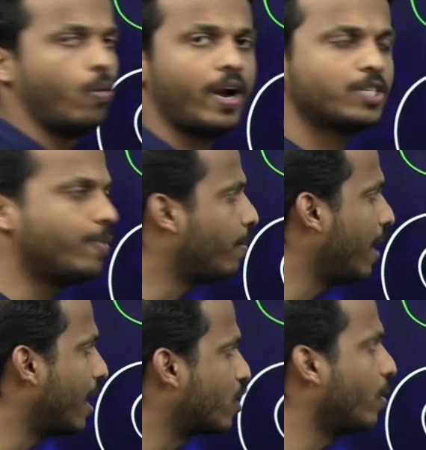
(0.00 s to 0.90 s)
What is meant
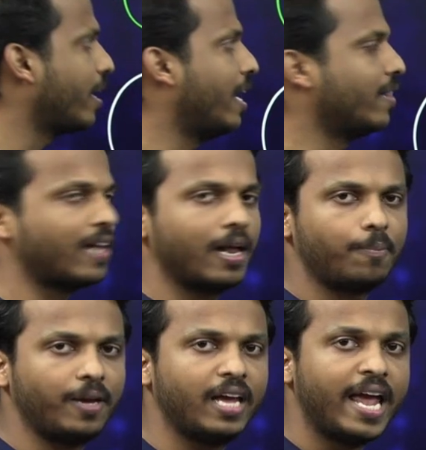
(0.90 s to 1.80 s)
by electron gain
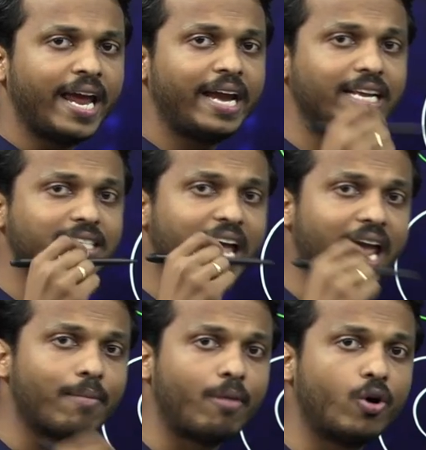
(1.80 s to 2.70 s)
enthalpy? It is the
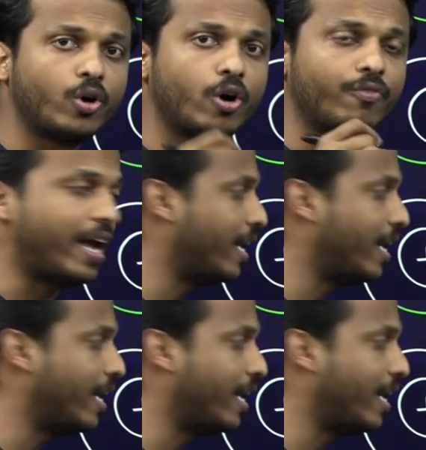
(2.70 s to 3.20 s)
amount of